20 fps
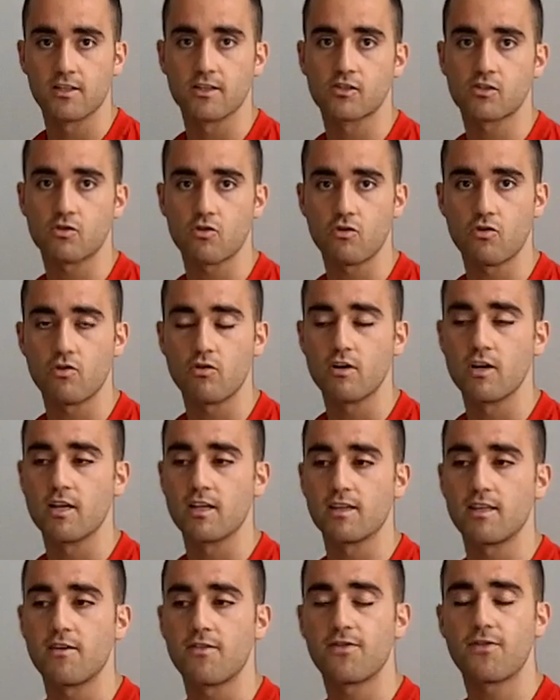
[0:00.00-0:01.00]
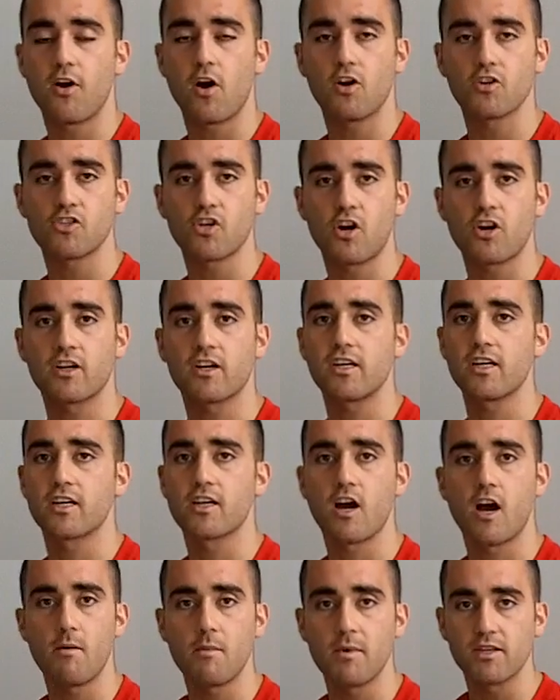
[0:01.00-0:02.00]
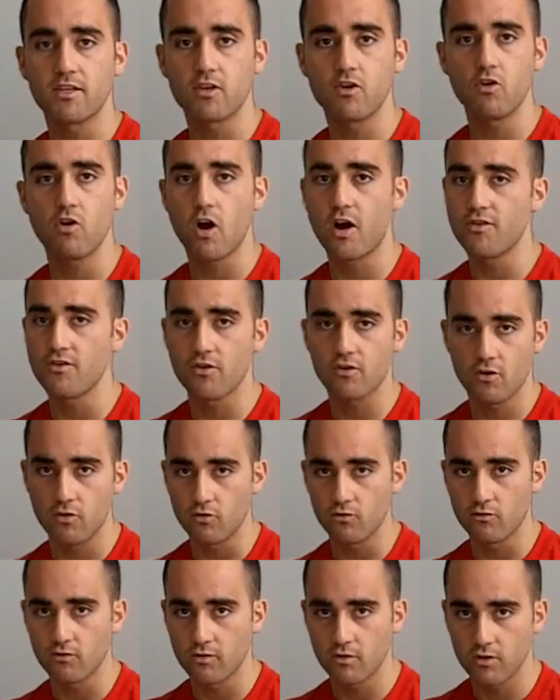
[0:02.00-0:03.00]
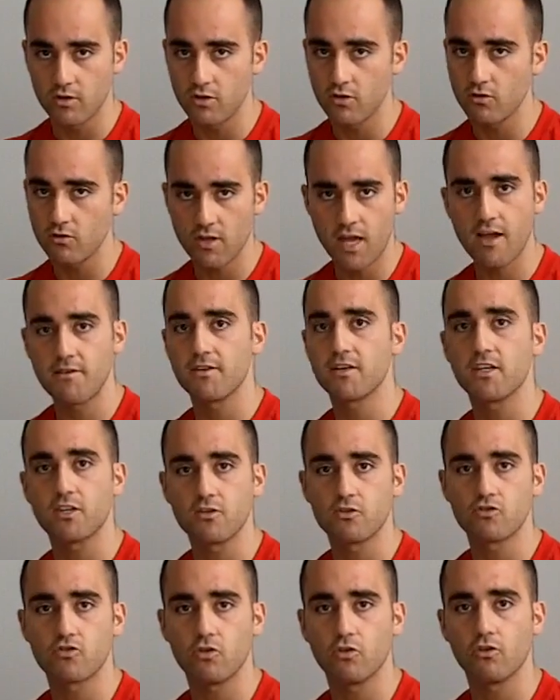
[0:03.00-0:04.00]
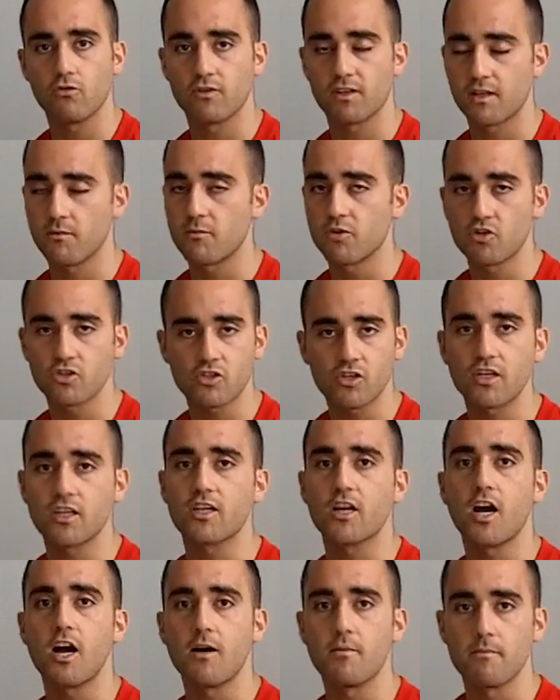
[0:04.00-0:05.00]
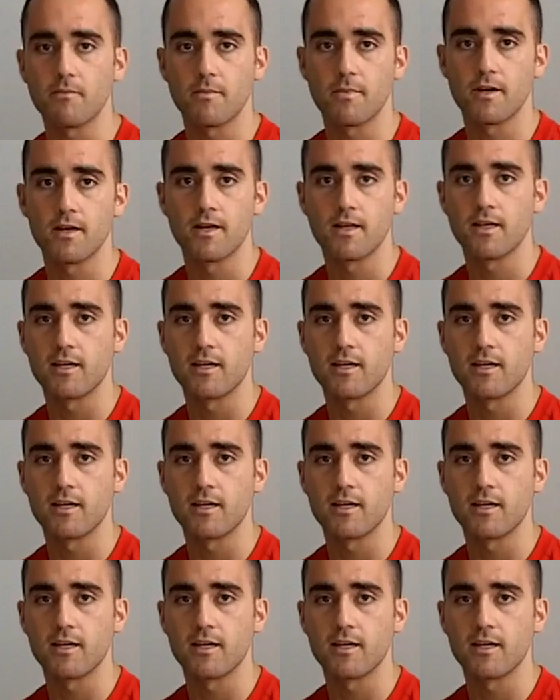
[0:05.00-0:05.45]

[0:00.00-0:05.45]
So the thoughts are going to come and go on their own. You don't have any control over them. They're just going to come.